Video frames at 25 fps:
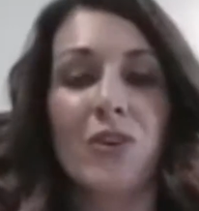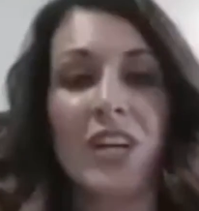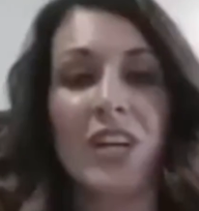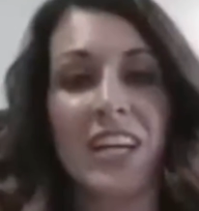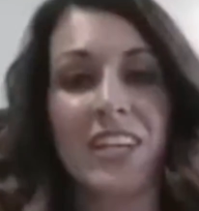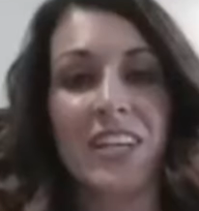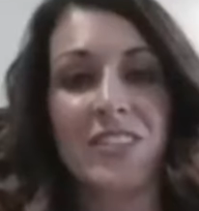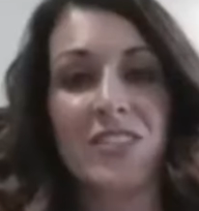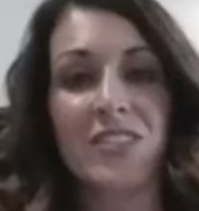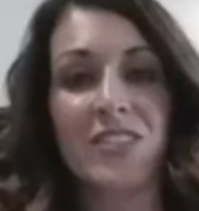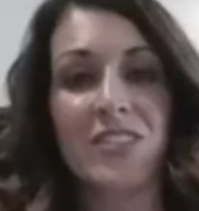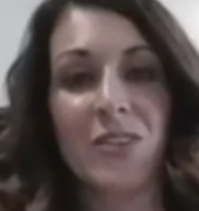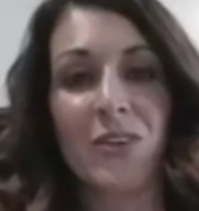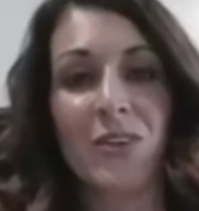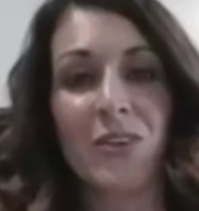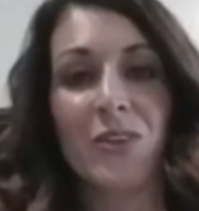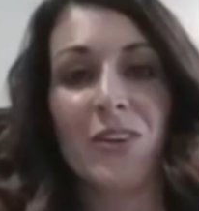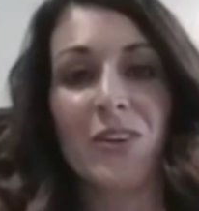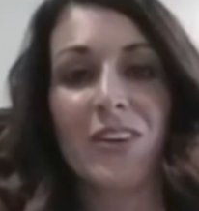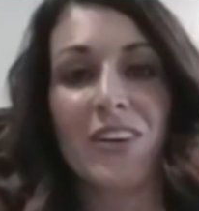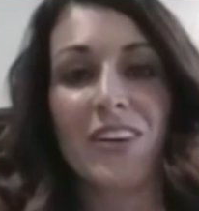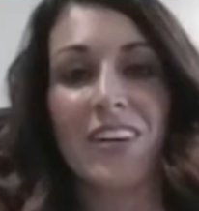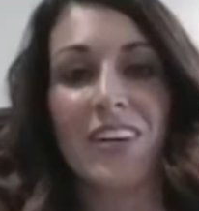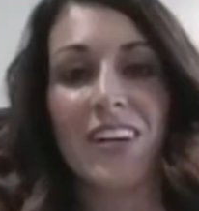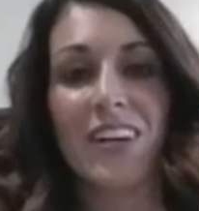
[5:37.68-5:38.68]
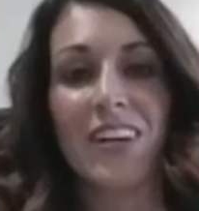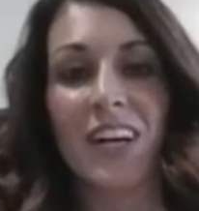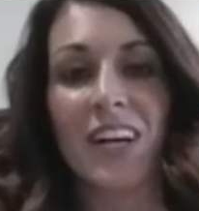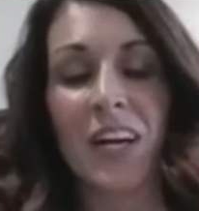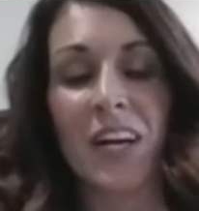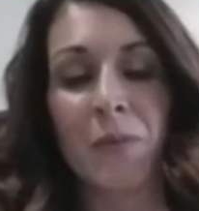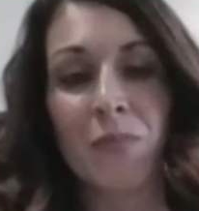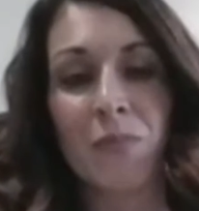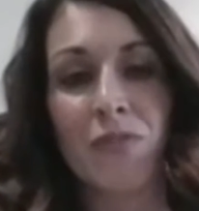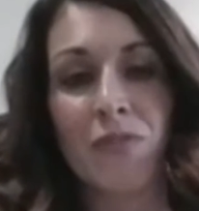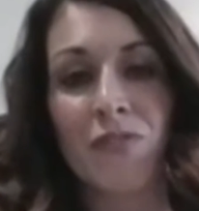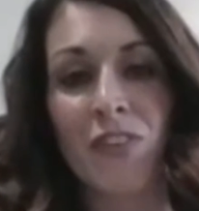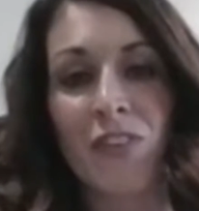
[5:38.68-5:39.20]
so
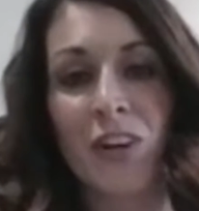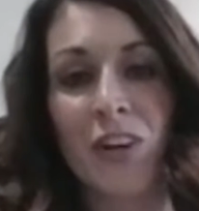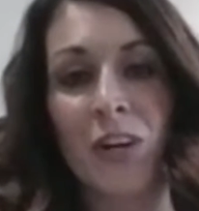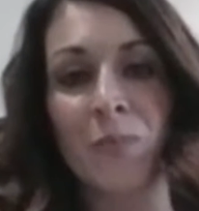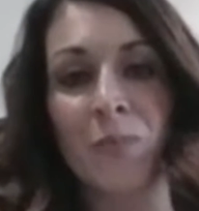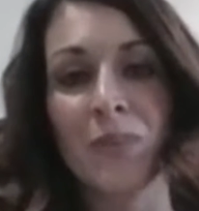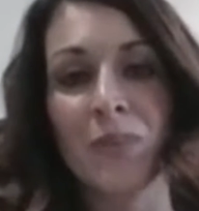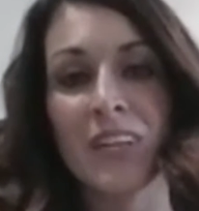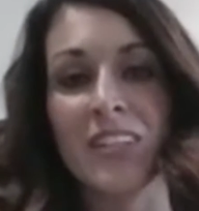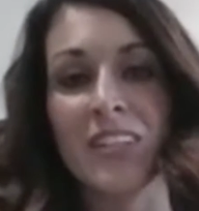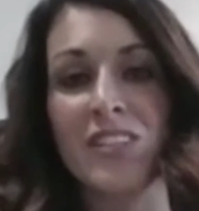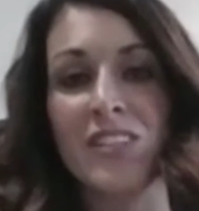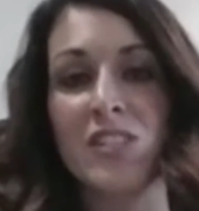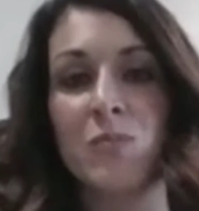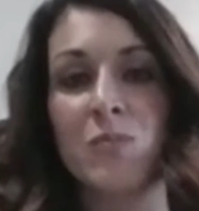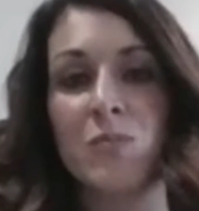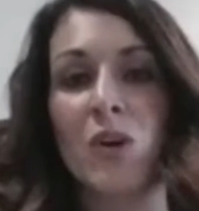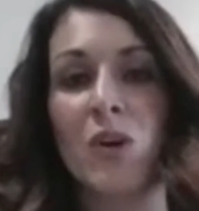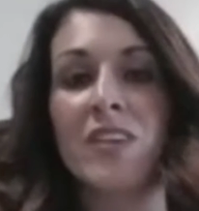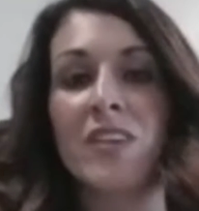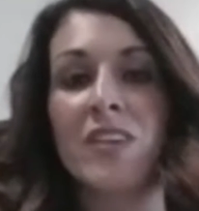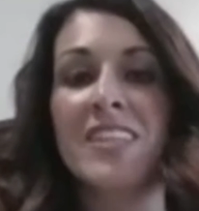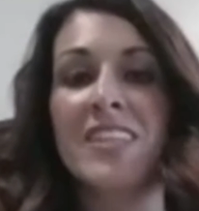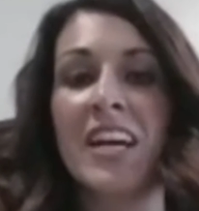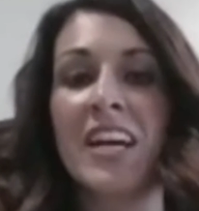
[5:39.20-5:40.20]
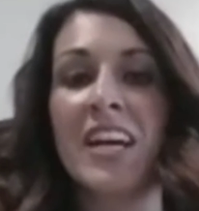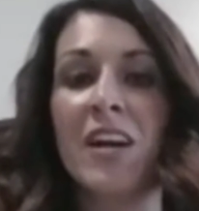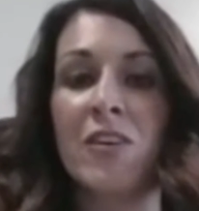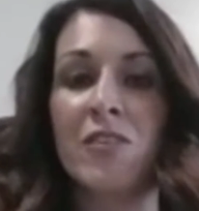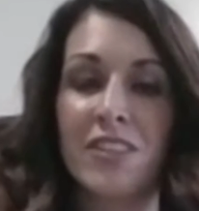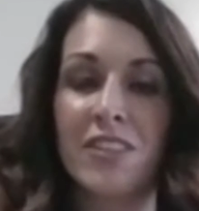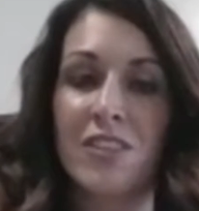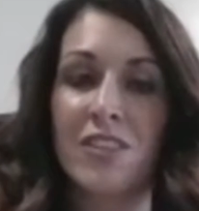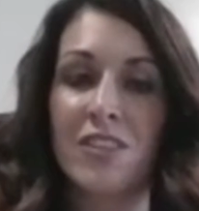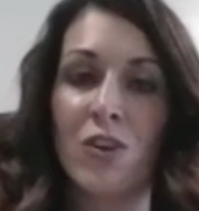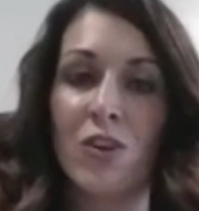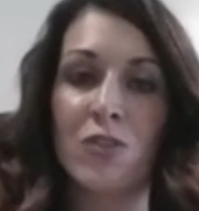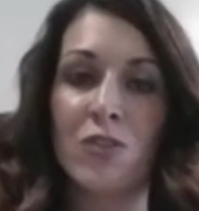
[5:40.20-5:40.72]
I'm from a small
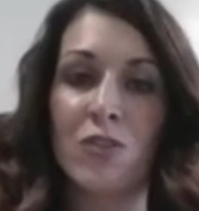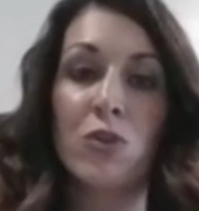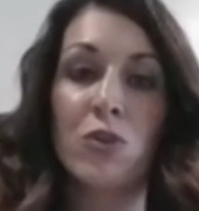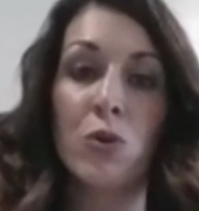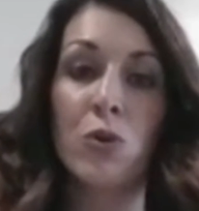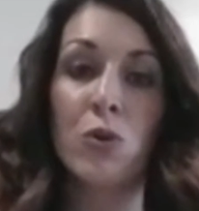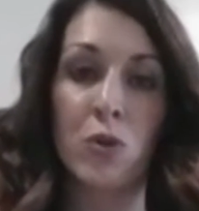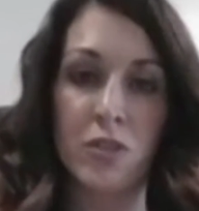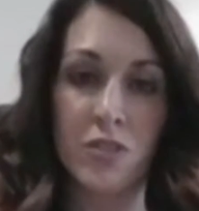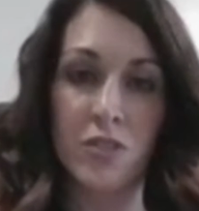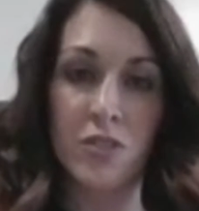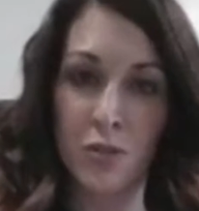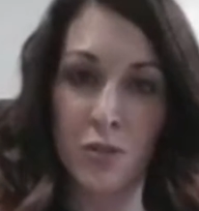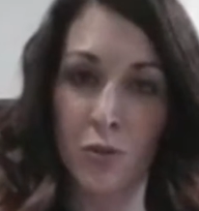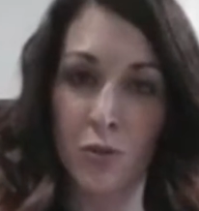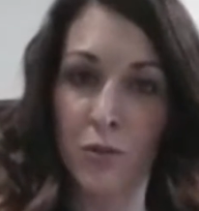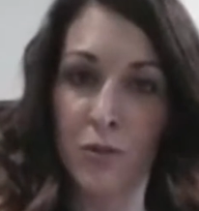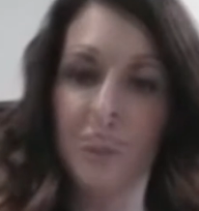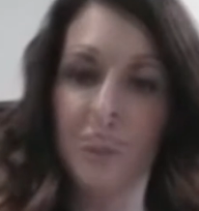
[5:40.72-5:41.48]
town called Coarsegold.